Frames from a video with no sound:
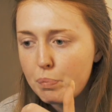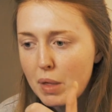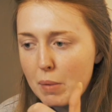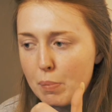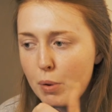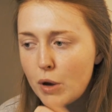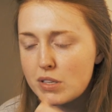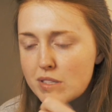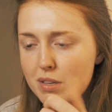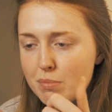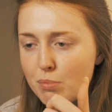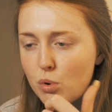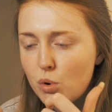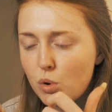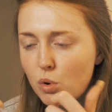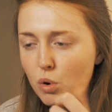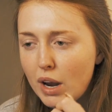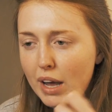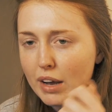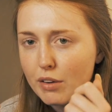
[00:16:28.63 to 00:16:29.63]
They put some
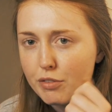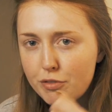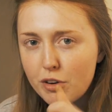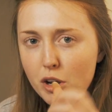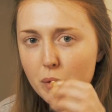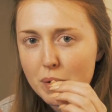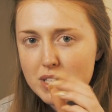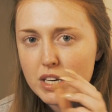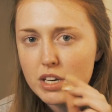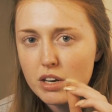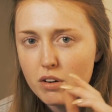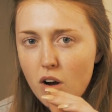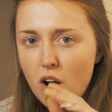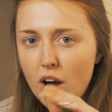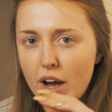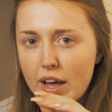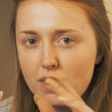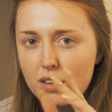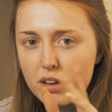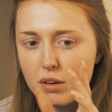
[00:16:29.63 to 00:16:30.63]
more like fluid in your
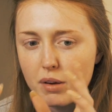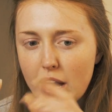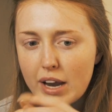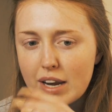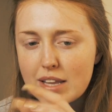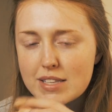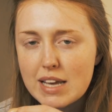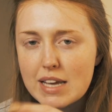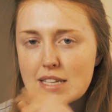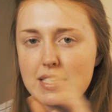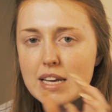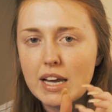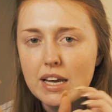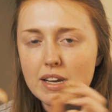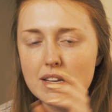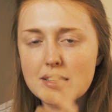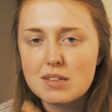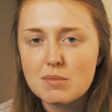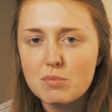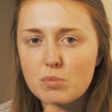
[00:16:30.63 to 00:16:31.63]
eye, the
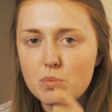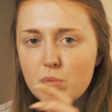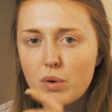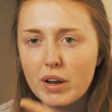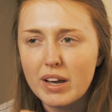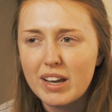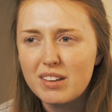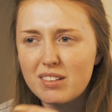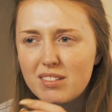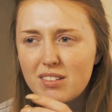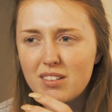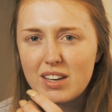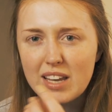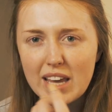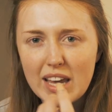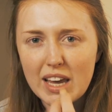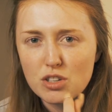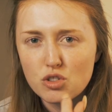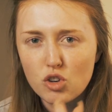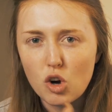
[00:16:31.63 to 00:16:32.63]
anaesthetic, and some like
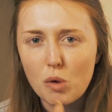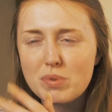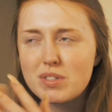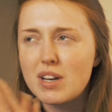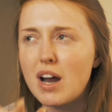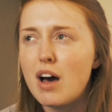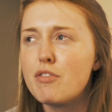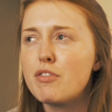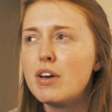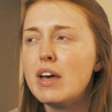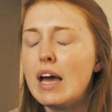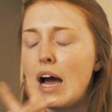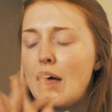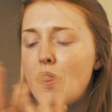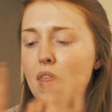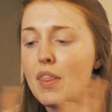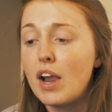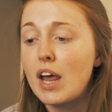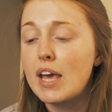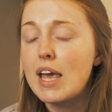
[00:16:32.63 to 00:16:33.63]
teardrop stuff,
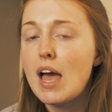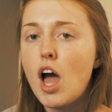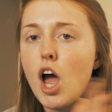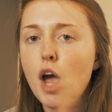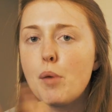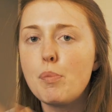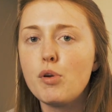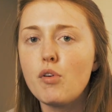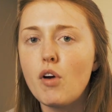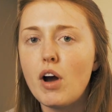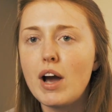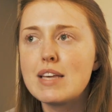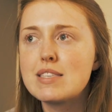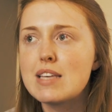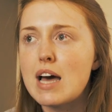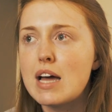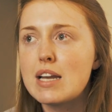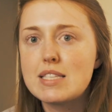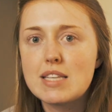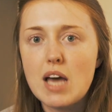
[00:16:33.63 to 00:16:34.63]
and then they're like, yeah, open your eyes
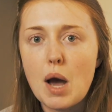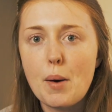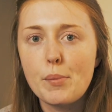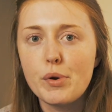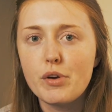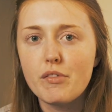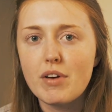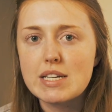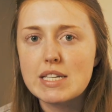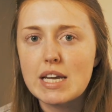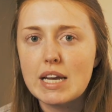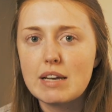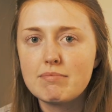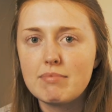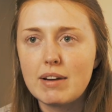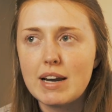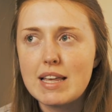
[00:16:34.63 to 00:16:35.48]
and sit up when you're ready.